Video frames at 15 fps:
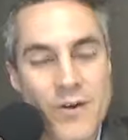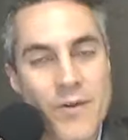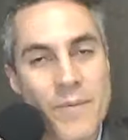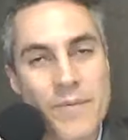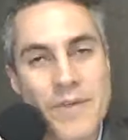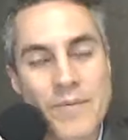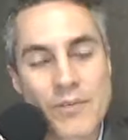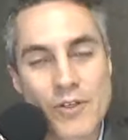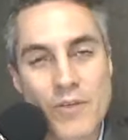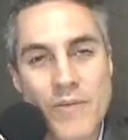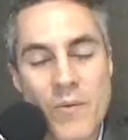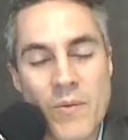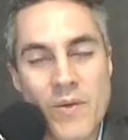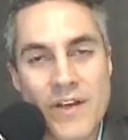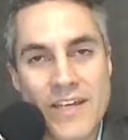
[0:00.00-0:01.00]
people who may
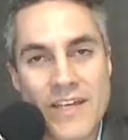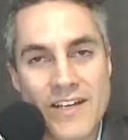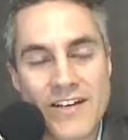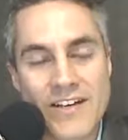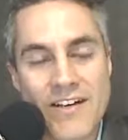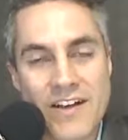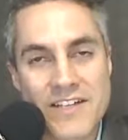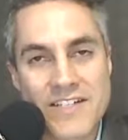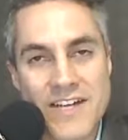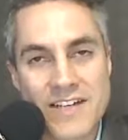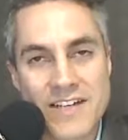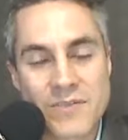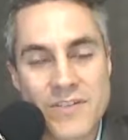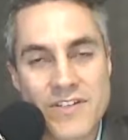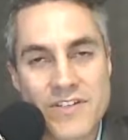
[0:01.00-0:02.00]
want to get in
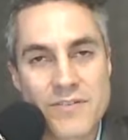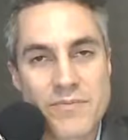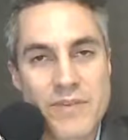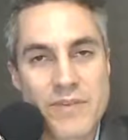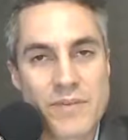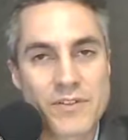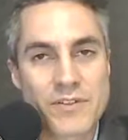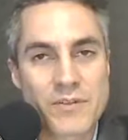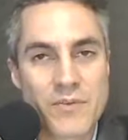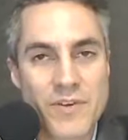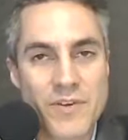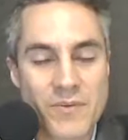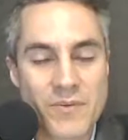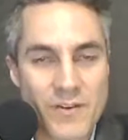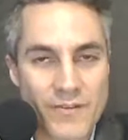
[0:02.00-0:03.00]
contact with you, people who
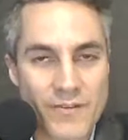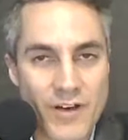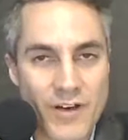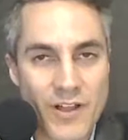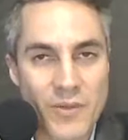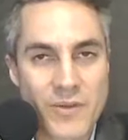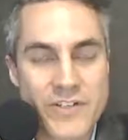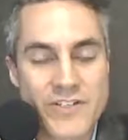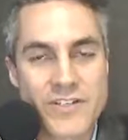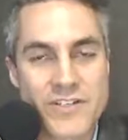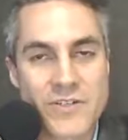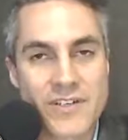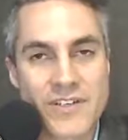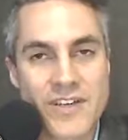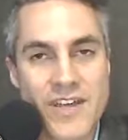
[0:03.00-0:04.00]
want, want to follow what you're
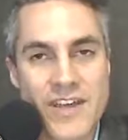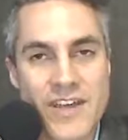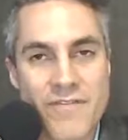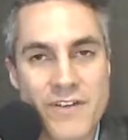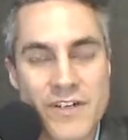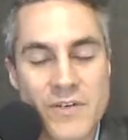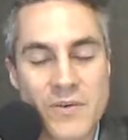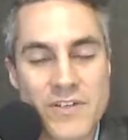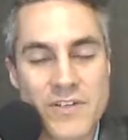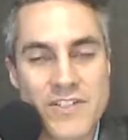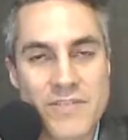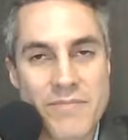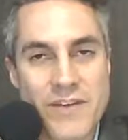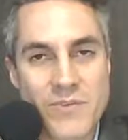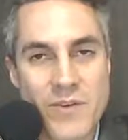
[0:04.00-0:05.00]
doing, Victor, what's the
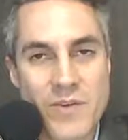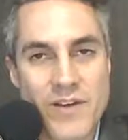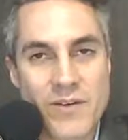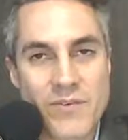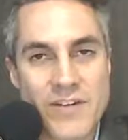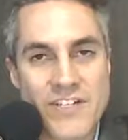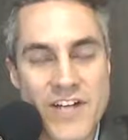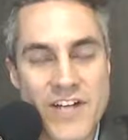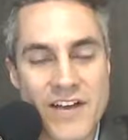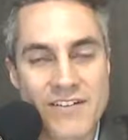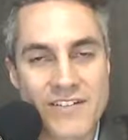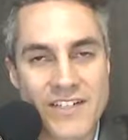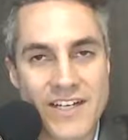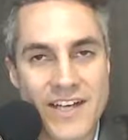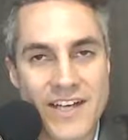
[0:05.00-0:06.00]
best way to reach out and
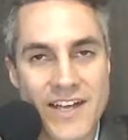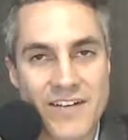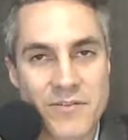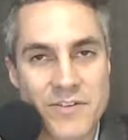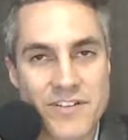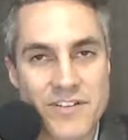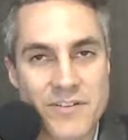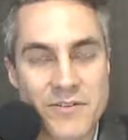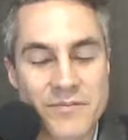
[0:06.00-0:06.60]
to connect with you?